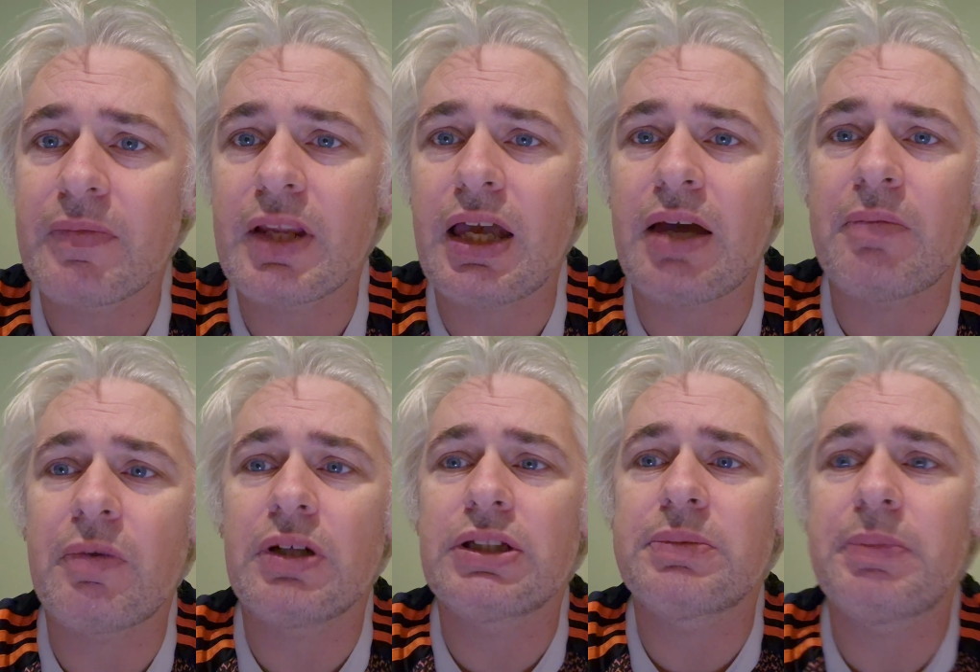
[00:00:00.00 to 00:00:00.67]
and
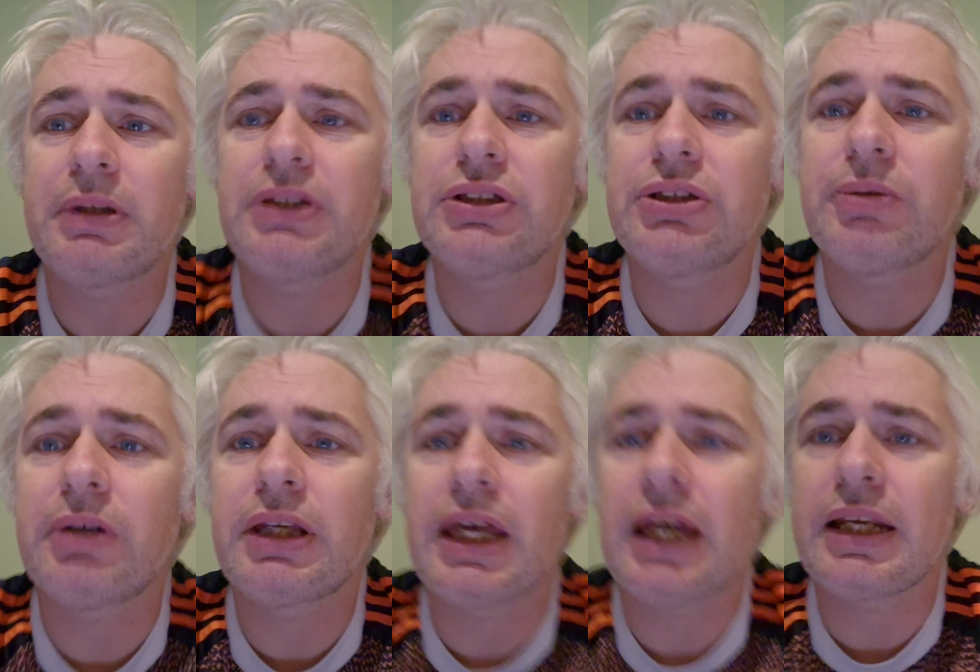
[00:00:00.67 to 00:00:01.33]
we'll speak to you
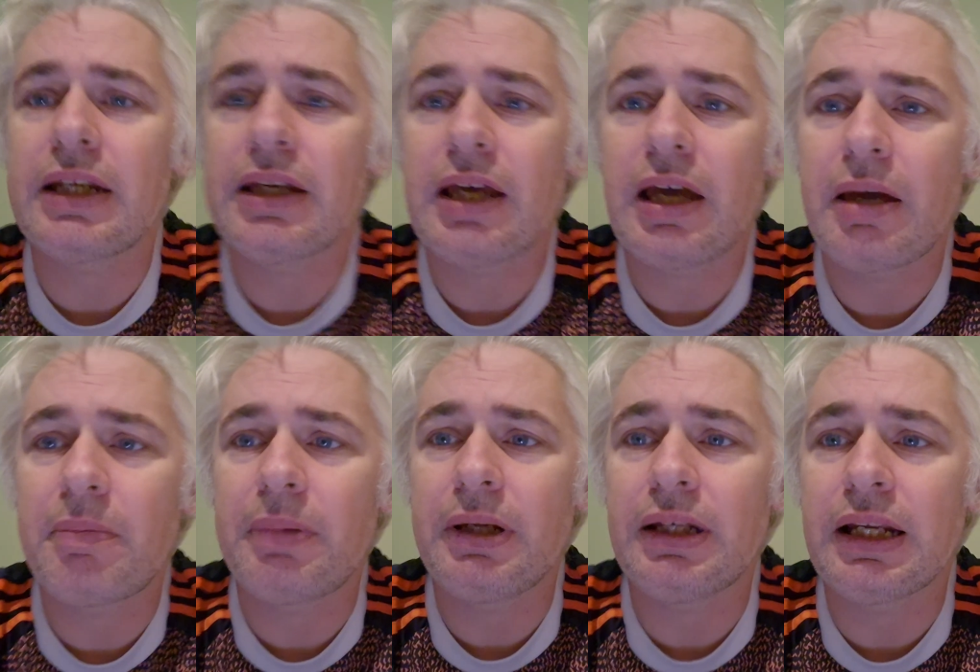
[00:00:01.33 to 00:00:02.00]
again a
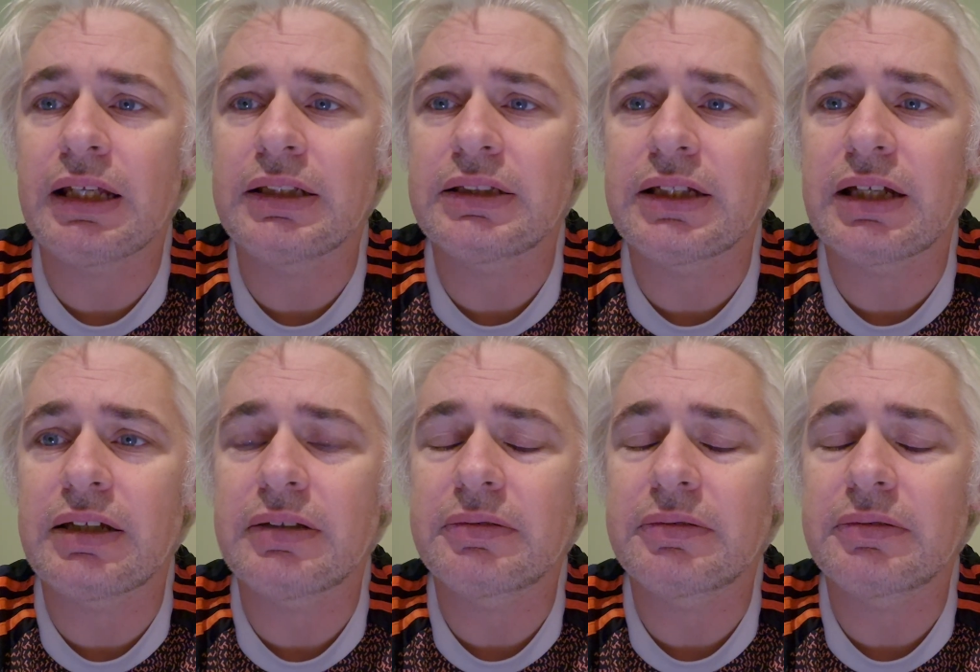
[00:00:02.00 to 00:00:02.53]
bit later.